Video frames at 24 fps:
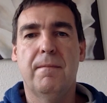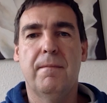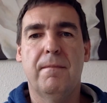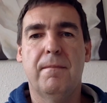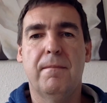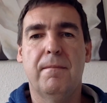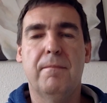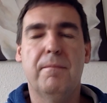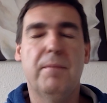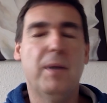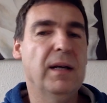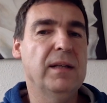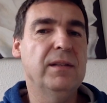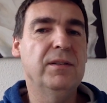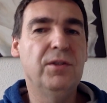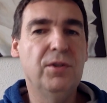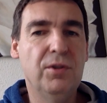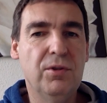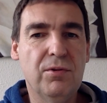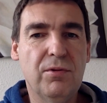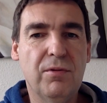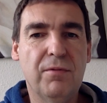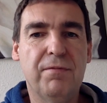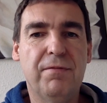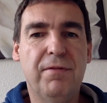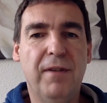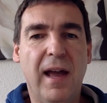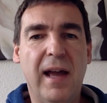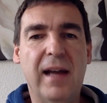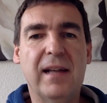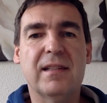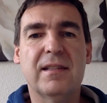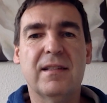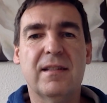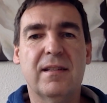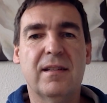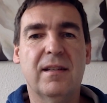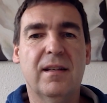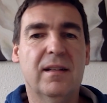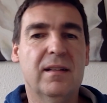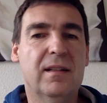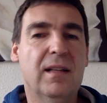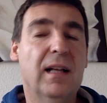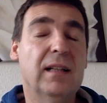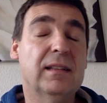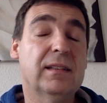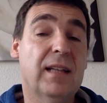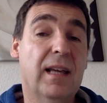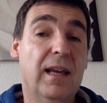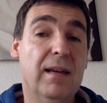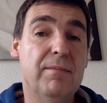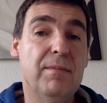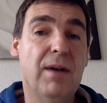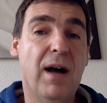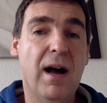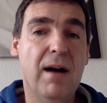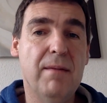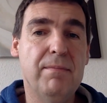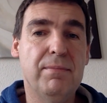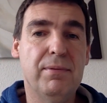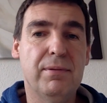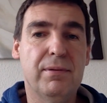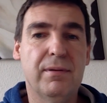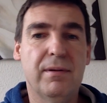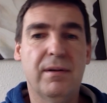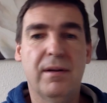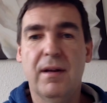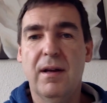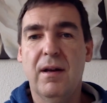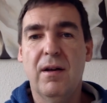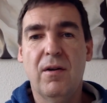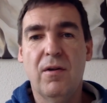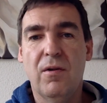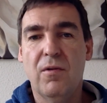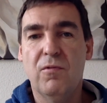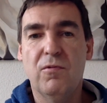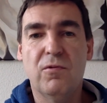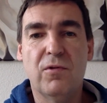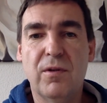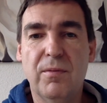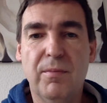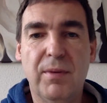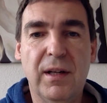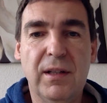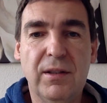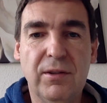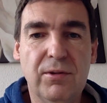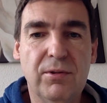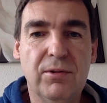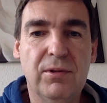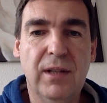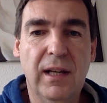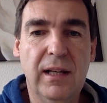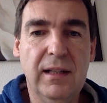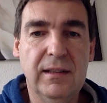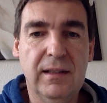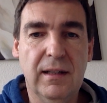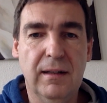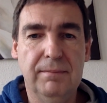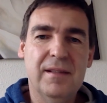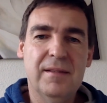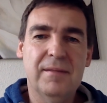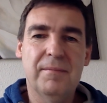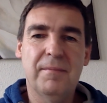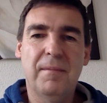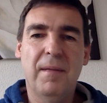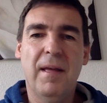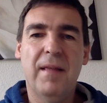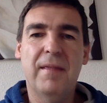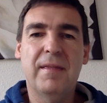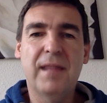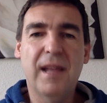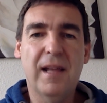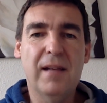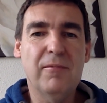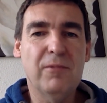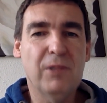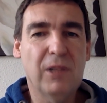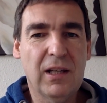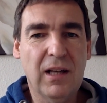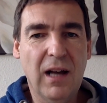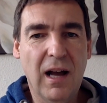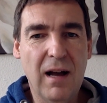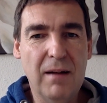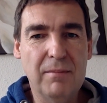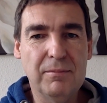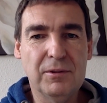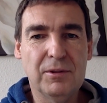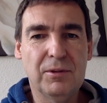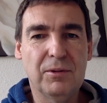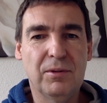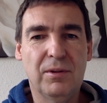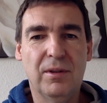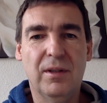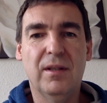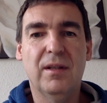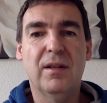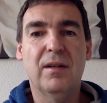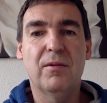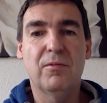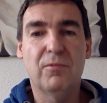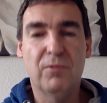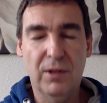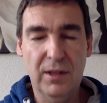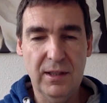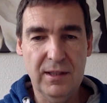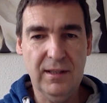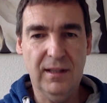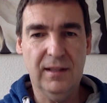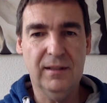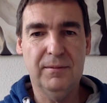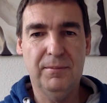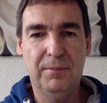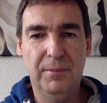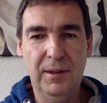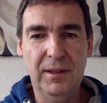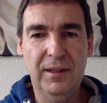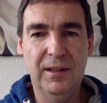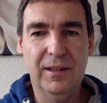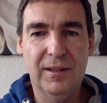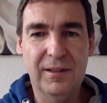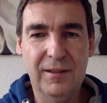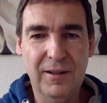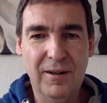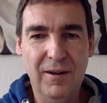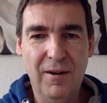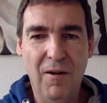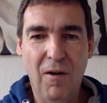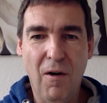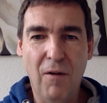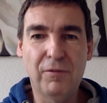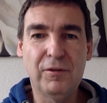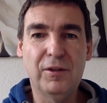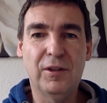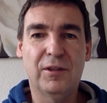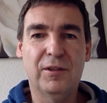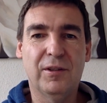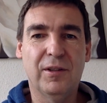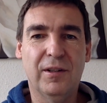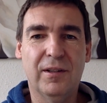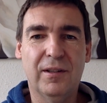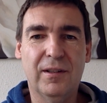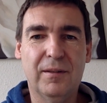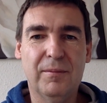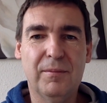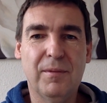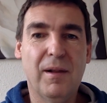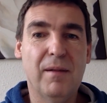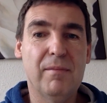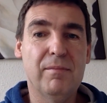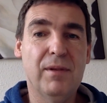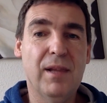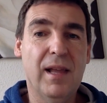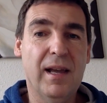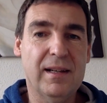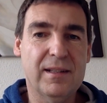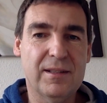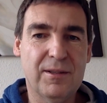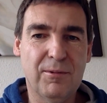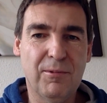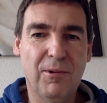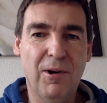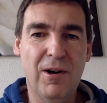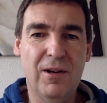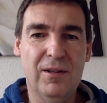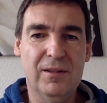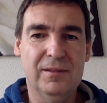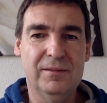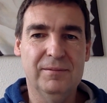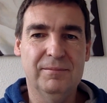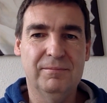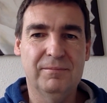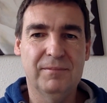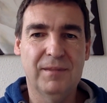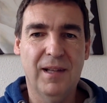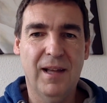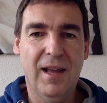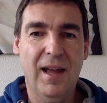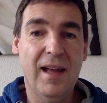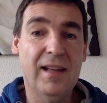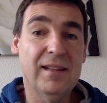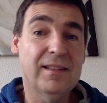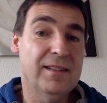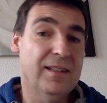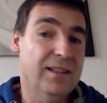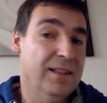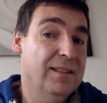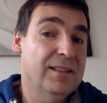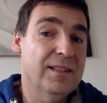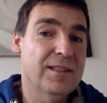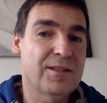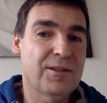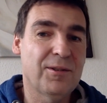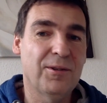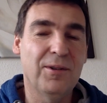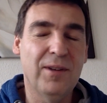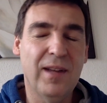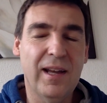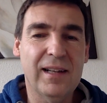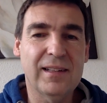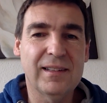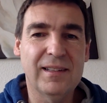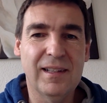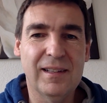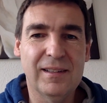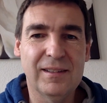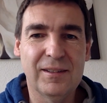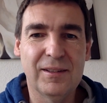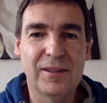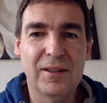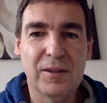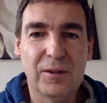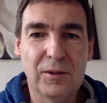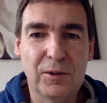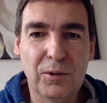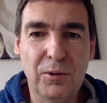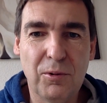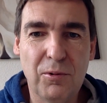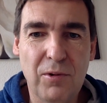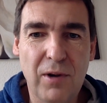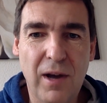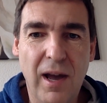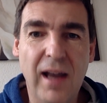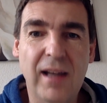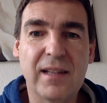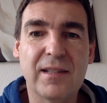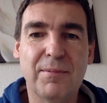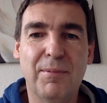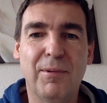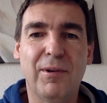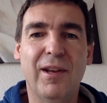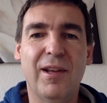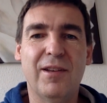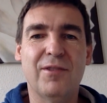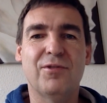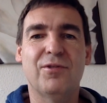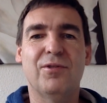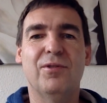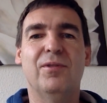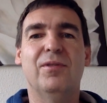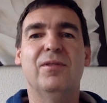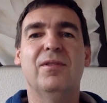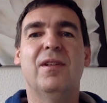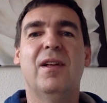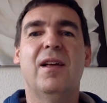by new facts that came up or by new data. And then we come to the recent meaning of the term black swan, and it is connected to exponential